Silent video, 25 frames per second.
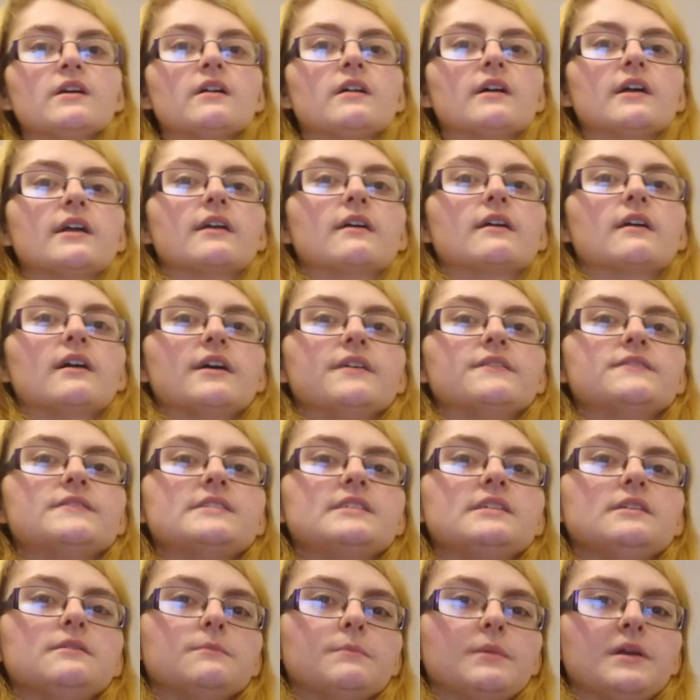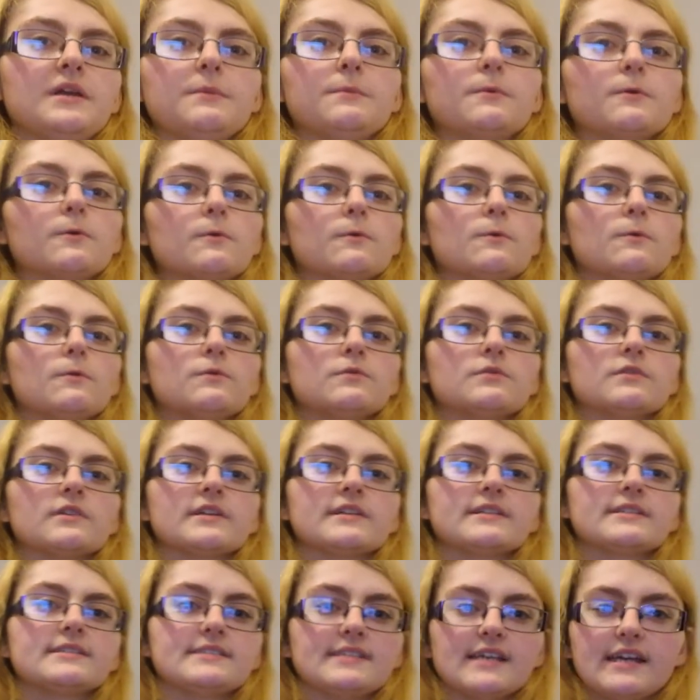Like, I've seen people,
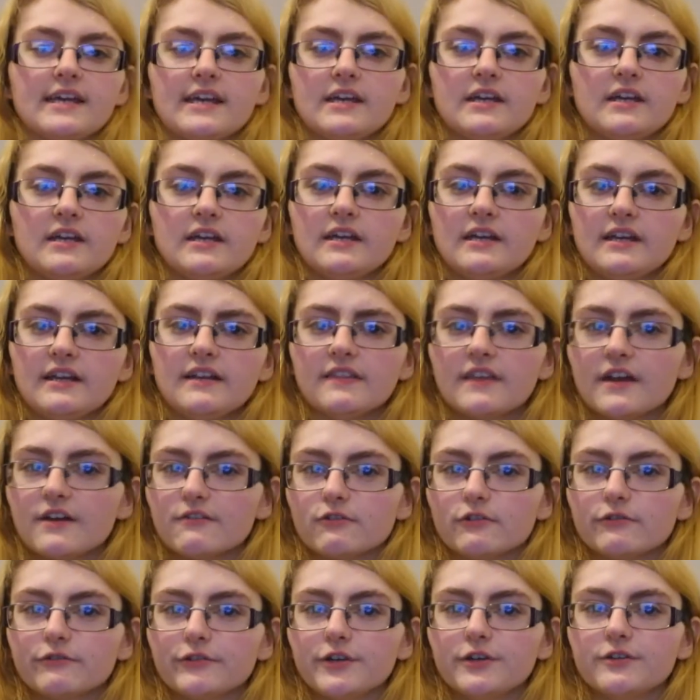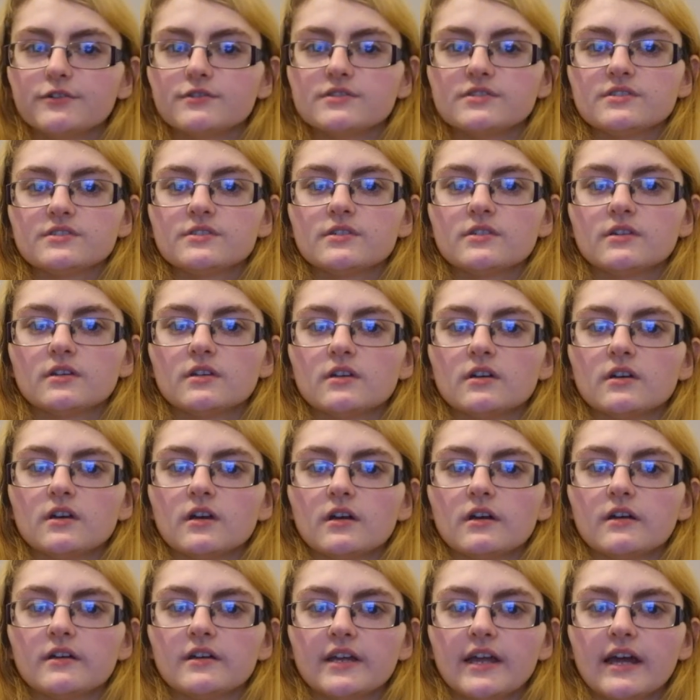say in their reviews,
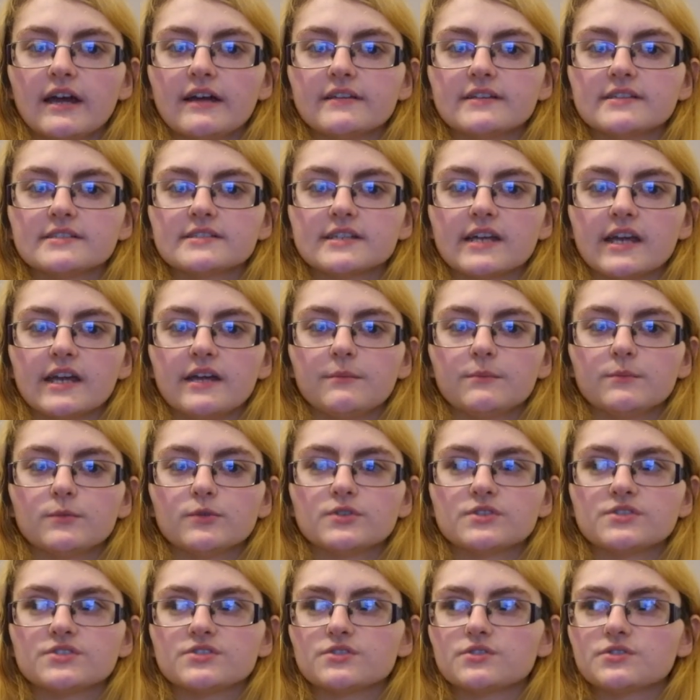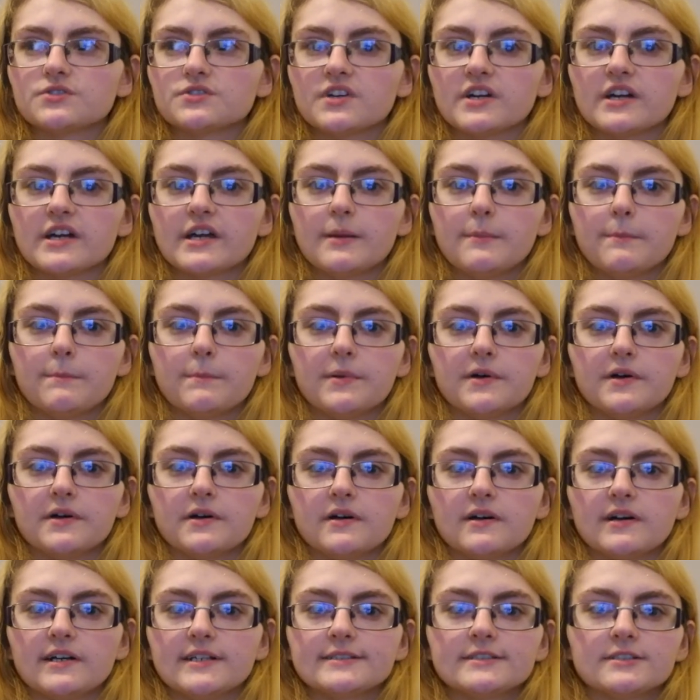yeah, this game was alright,
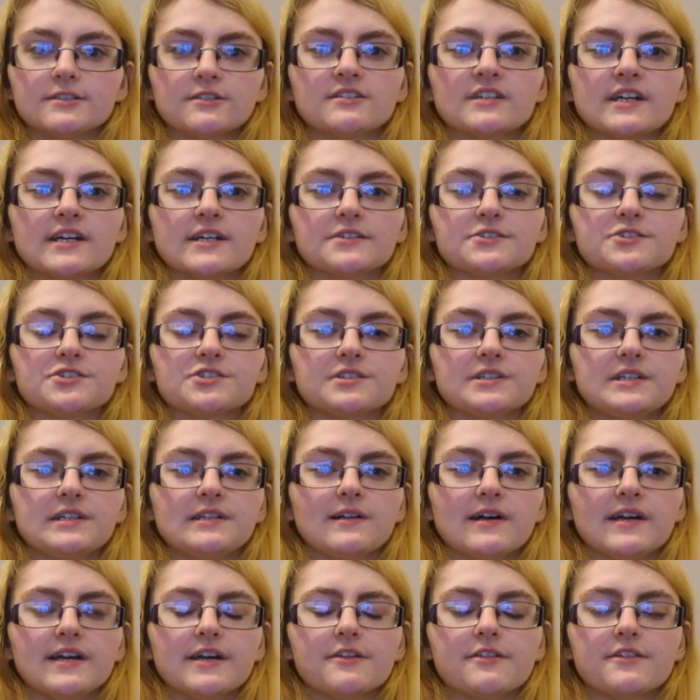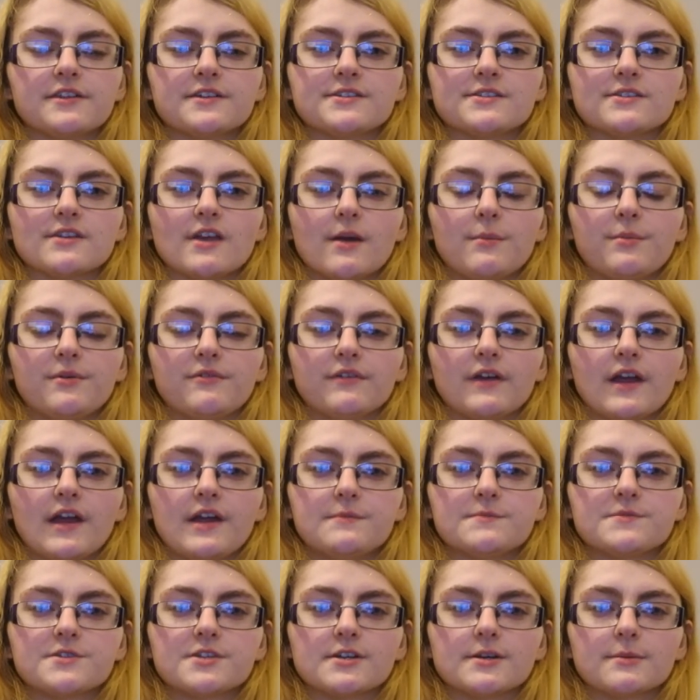but I don't actually like this type of
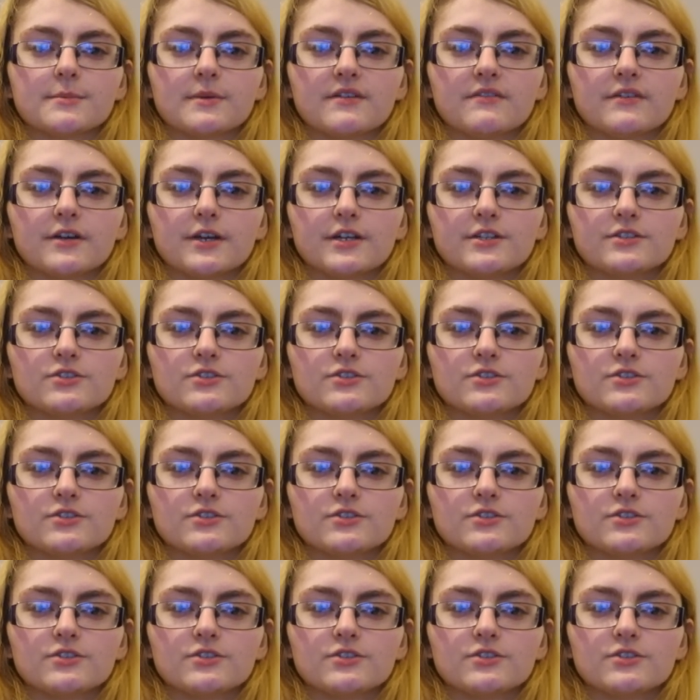game, so I'm giving